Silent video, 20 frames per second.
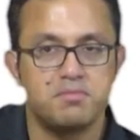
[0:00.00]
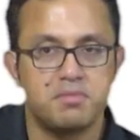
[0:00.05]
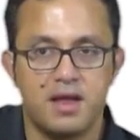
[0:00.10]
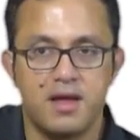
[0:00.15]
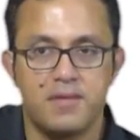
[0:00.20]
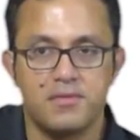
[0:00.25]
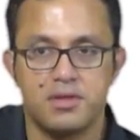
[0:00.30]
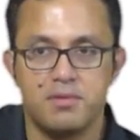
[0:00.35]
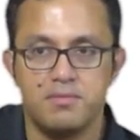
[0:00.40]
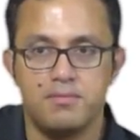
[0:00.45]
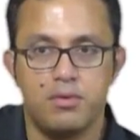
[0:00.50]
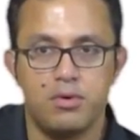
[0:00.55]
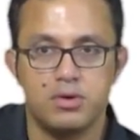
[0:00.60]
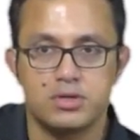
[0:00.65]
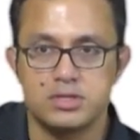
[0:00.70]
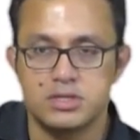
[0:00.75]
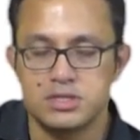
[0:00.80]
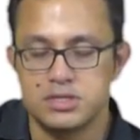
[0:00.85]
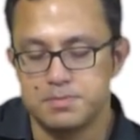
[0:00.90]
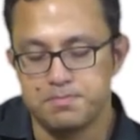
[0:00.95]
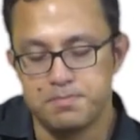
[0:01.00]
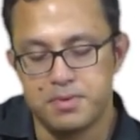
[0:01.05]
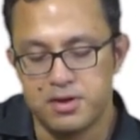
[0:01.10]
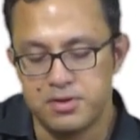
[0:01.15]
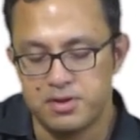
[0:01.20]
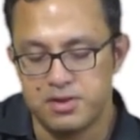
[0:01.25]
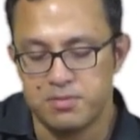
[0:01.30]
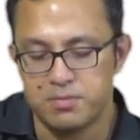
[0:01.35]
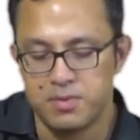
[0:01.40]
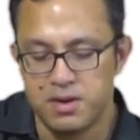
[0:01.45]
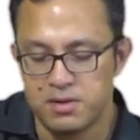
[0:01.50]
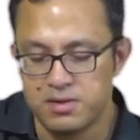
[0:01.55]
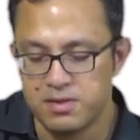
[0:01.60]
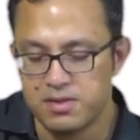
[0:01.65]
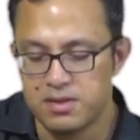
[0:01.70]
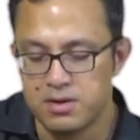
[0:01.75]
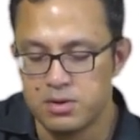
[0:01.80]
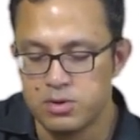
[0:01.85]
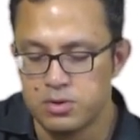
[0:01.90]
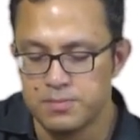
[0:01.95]
So that becomes an important part of the
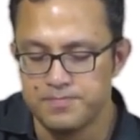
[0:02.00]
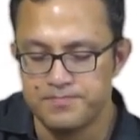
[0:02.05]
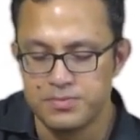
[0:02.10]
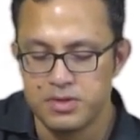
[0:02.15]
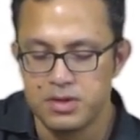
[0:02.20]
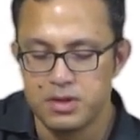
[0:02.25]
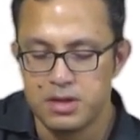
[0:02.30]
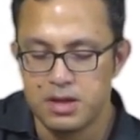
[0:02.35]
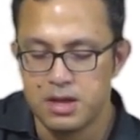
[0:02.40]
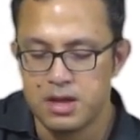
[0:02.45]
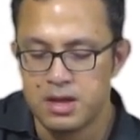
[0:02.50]
experience at all,